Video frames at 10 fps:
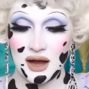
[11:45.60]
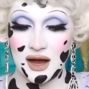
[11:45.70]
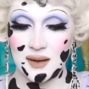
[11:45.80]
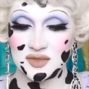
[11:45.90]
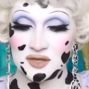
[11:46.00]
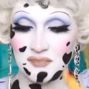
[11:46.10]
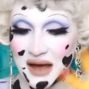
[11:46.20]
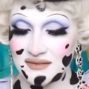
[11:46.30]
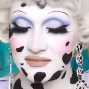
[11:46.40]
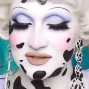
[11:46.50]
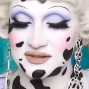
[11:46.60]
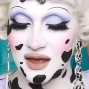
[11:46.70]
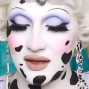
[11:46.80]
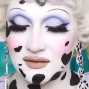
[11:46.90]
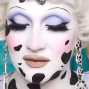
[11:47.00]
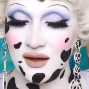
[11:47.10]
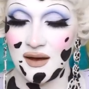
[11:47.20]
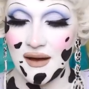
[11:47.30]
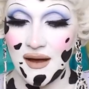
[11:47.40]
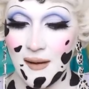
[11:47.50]
to paint the skin.
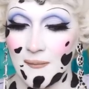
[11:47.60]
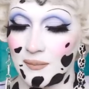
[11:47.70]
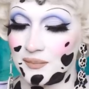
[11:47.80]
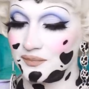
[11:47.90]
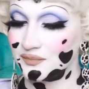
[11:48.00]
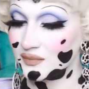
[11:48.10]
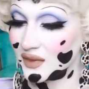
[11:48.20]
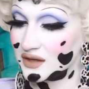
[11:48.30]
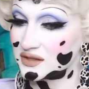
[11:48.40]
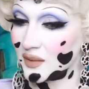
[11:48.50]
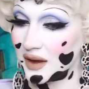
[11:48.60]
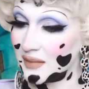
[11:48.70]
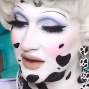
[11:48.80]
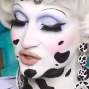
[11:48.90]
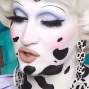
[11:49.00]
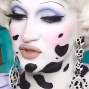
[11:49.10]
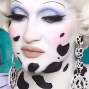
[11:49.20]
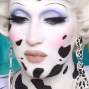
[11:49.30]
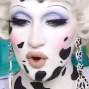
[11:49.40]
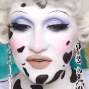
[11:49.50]
So I might do
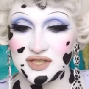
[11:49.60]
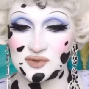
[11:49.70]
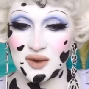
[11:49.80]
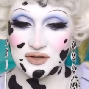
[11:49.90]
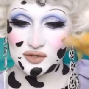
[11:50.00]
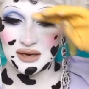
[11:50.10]
some more videos where I do